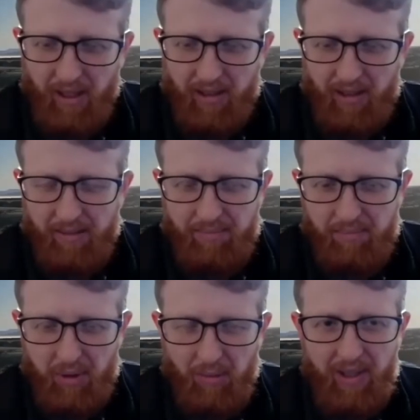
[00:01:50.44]
I
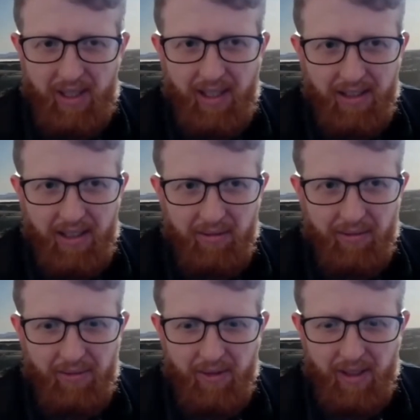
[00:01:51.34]
probably can't give
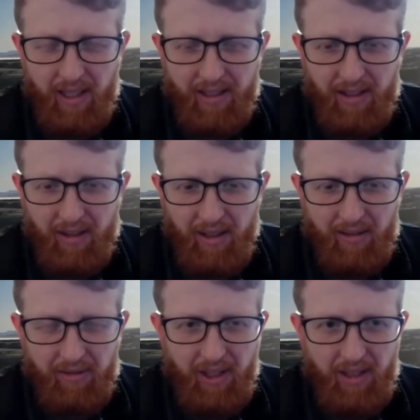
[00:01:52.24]
Cardano
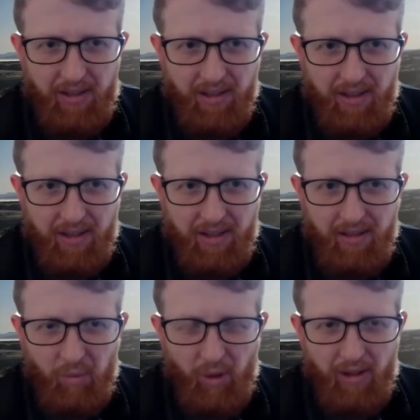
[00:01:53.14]
enough justice
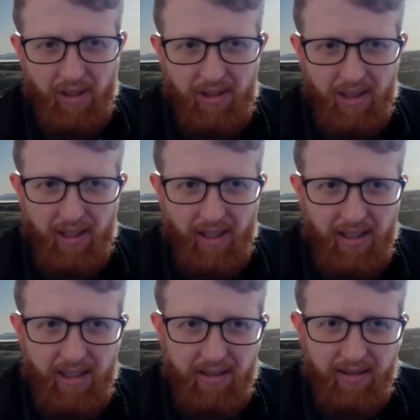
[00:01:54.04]
in what I
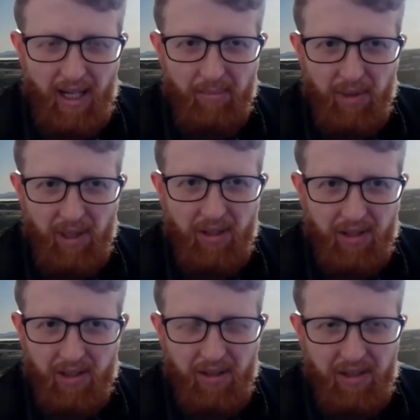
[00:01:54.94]
say, um,
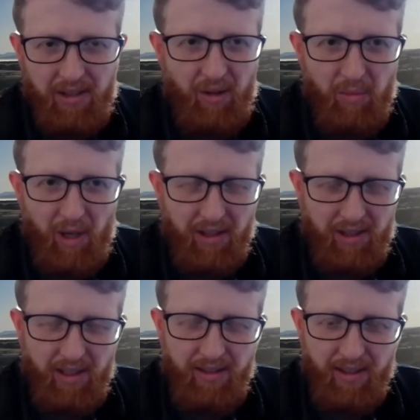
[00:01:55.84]
because there is so much
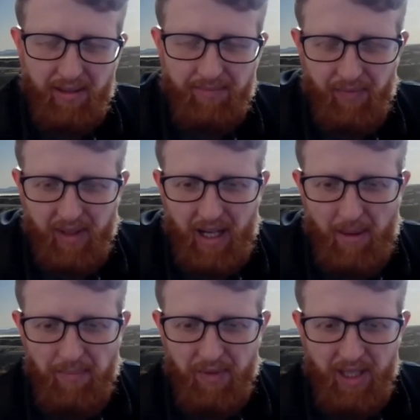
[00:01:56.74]
in there.
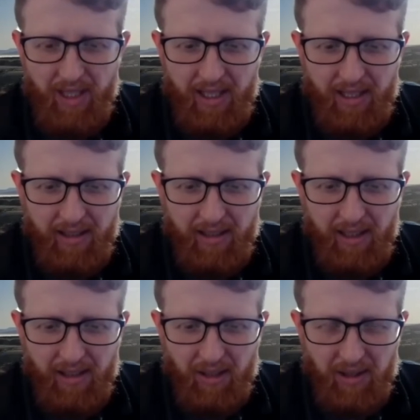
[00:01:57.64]
Um,
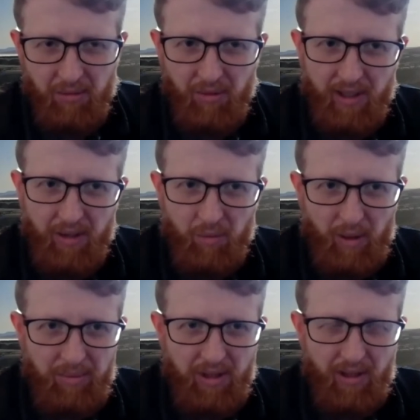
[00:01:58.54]
And so there's a really good
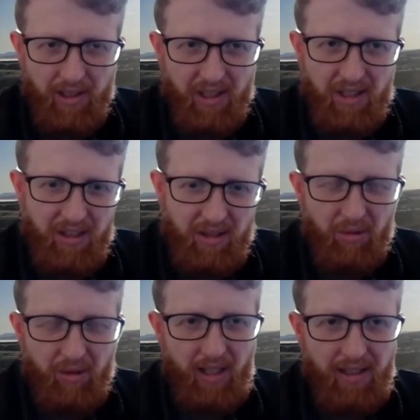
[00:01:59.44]
website, Essential
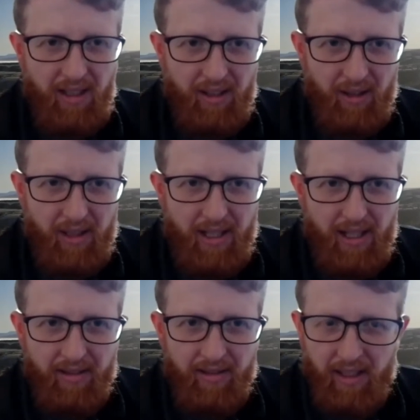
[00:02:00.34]
Cardano,
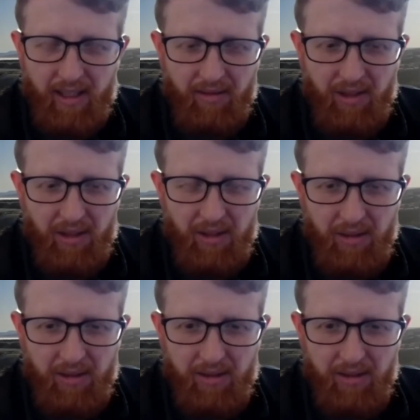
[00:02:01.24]
that gives
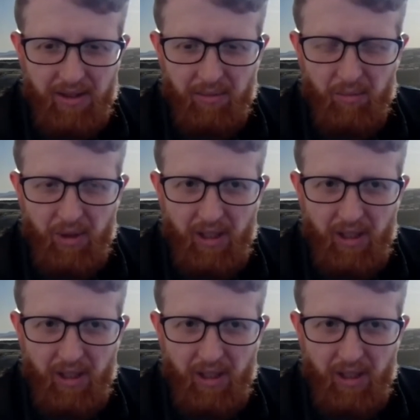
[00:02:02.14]
you some really